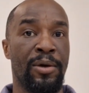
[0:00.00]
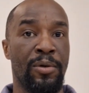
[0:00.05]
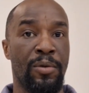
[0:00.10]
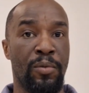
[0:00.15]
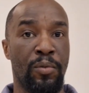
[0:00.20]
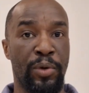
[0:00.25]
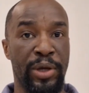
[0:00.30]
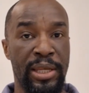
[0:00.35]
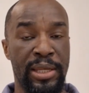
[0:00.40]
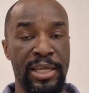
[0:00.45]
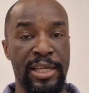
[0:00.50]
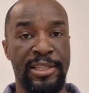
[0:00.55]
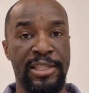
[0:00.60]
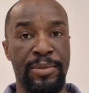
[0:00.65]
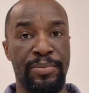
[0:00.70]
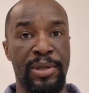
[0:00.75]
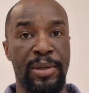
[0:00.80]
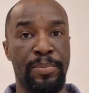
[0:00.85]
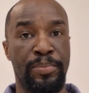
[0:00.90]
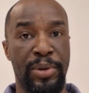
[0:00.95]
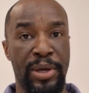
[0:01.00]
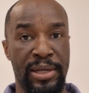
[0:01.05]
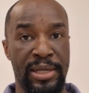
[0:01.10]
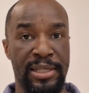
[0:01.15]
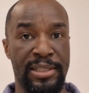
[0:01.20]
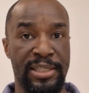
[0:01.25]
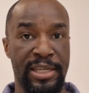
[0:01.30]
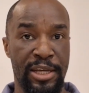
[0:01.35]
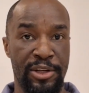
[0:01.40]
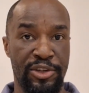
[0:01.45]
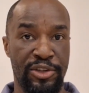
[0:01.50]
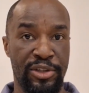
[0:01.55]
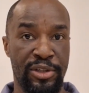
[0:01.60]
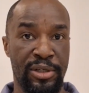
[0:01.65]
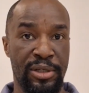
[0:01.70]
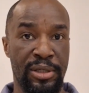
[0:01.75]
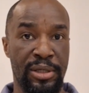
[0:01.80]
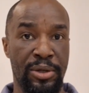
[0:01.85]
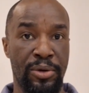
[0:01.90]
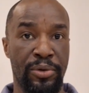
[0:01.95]
We need to be paying
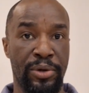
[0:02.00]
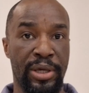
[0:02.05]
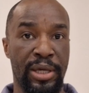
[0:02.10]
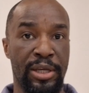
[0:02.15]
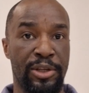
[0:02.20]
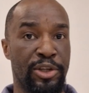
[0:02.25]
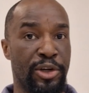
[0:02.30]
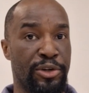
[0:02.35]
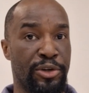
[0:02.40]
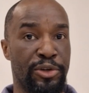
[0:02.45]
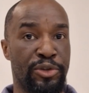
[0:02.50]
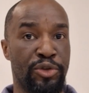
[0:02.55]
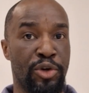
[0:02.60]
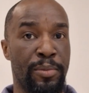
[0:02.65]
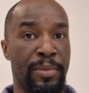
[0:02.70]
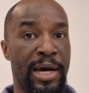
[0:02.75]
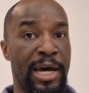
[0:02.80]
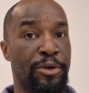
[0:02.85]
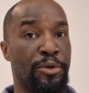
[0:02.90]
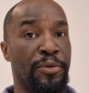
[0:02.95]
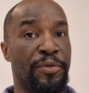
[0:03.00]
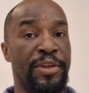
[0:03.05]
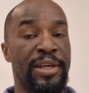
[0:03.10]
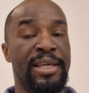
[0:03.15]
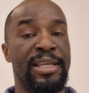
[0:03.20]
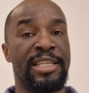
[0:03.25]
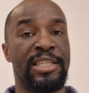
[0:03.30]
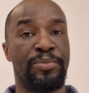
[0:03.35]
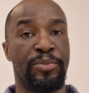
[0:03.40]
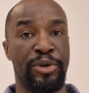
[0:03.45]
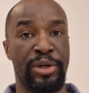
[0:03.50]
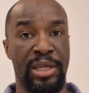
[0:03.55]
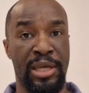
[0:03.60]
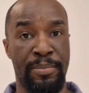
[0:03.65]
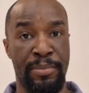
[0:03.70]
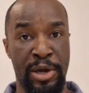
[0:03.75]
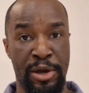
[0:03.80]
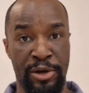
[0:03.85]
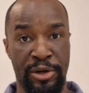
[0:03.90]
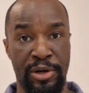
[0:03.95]
attention. Okay, Donald Trump, I don't think he's bringing
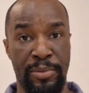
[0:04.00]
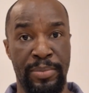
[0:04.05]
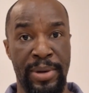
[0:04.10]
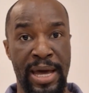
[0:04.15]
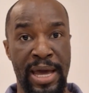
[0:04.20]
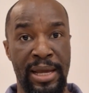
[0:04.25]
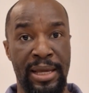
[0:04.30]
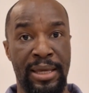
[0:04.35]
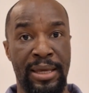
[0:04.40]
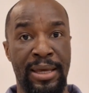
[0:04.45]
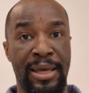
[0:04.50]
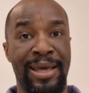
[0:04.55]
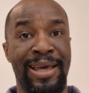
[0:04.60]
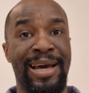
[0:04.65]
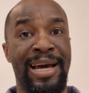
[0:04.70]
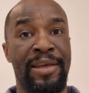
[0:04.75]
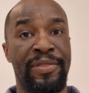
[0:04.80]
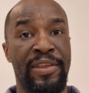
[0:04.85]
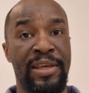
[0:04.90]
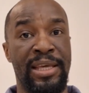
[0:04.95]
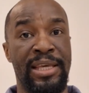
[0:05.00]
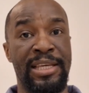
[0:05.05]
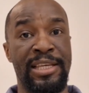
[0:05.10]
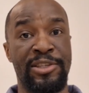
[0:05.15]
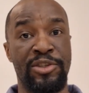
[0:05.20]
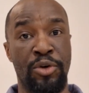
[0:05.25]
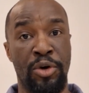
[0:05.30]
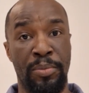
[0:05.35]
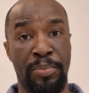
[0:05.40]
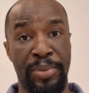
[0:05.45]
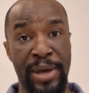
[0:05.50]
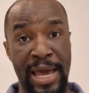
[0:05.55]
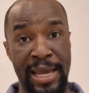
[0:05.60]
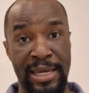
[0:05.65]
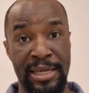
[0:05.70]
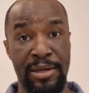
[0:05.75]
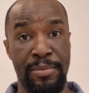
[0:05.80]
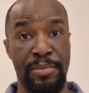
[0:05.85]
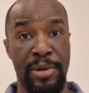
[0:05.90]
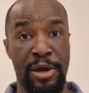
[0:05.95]
America back. I think he's
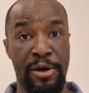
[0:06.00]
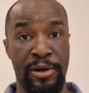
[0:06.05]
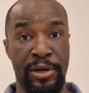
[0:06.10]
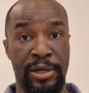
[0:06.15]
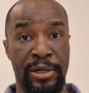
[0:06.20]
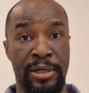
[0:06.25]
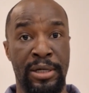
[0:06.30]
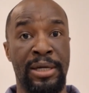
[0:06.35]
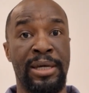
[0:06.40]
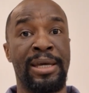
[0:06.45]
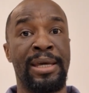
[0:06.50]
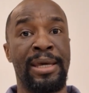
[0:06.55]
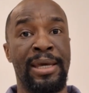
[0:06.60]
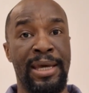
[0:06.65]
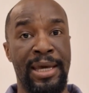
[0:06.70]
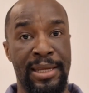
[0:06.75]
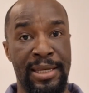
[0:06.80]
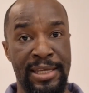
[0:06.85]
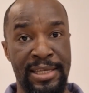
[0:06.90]
unpacking America and